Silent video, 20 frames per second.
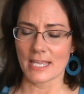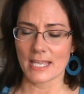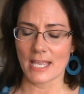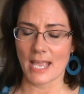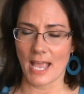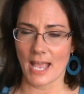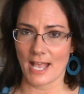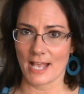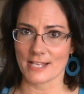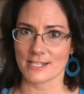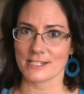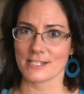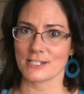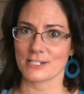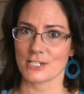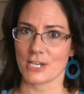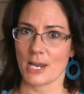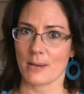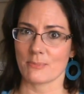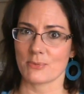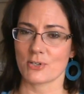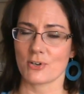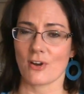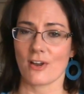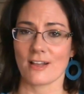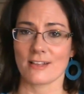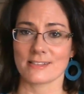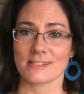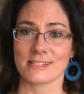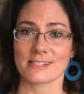He has a
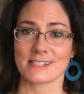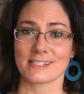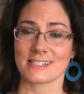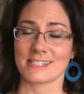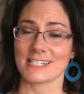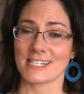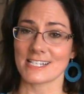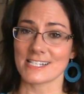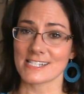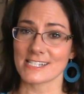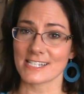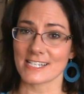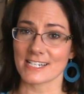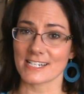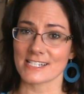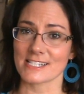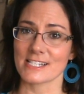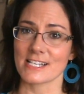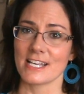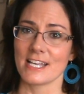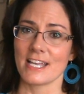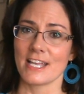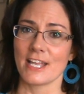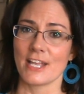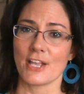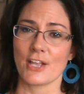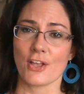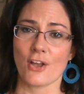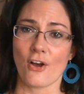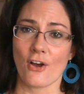chapter on statistics
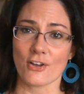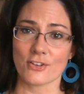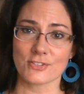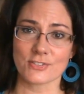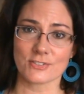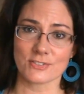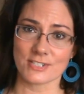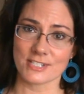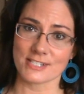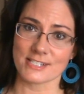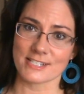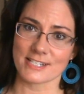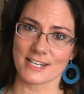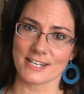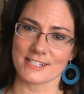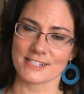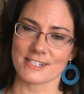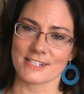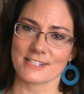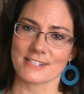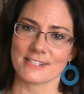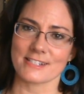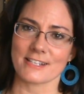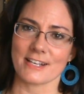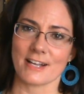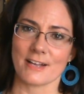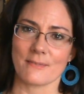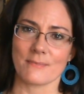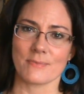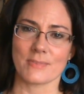he also
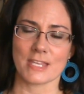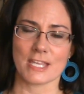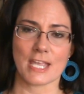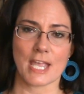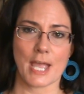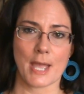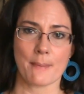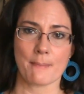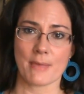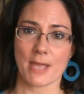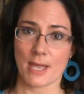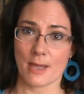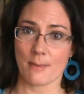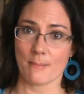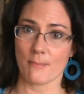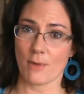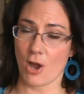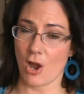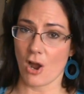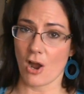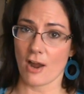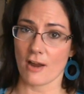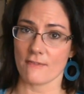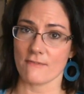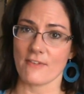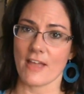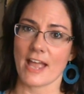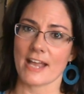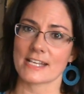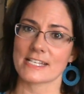discusses um, the
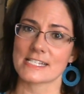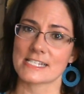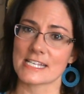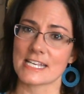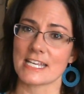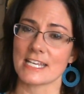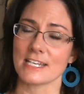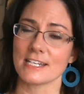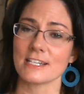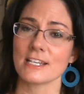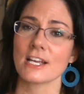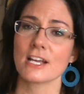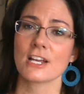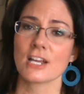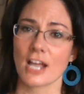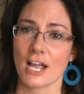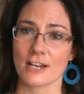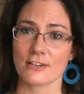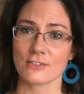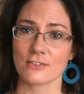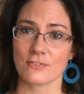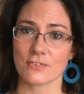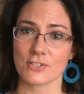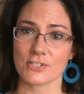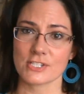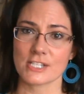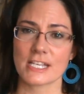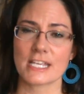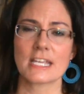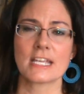MMR vaccine
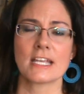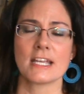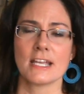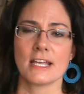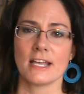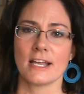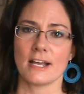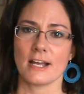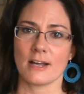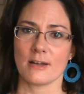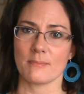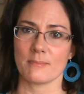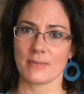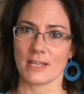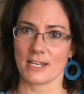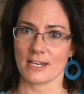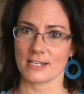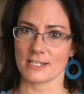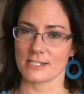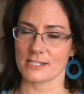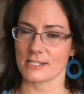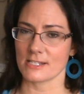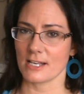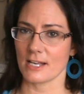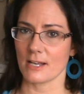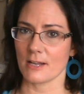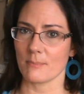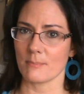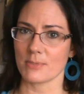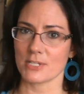controversy um, and
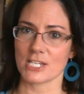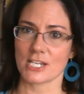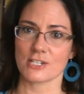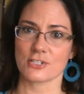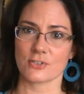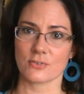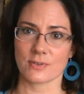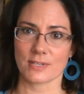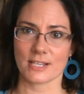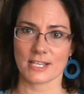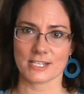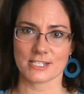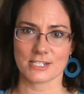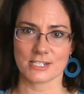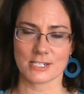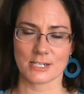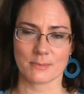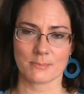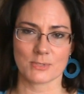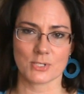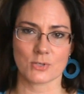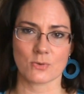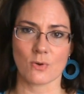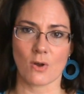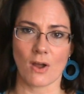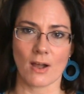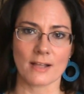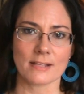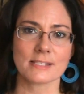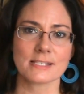its uh, potential relationship
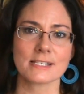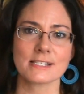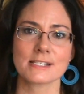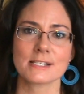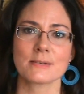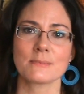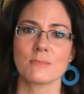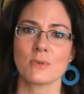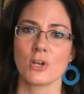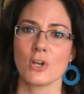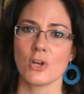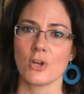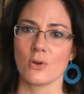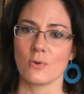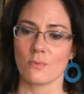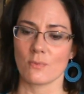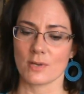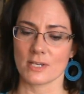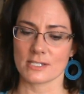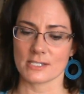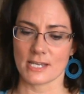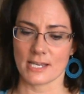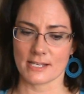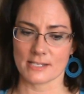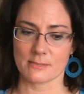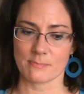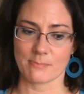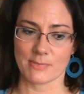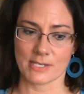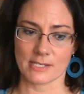to autism, which
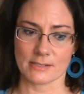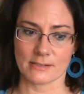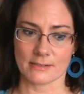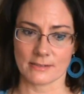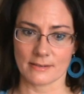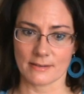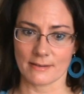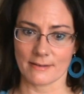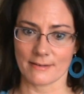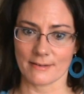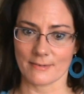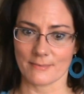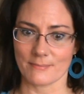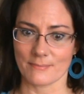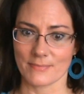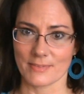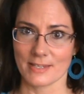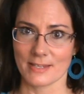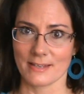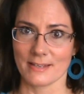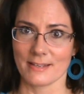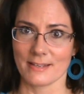has been um,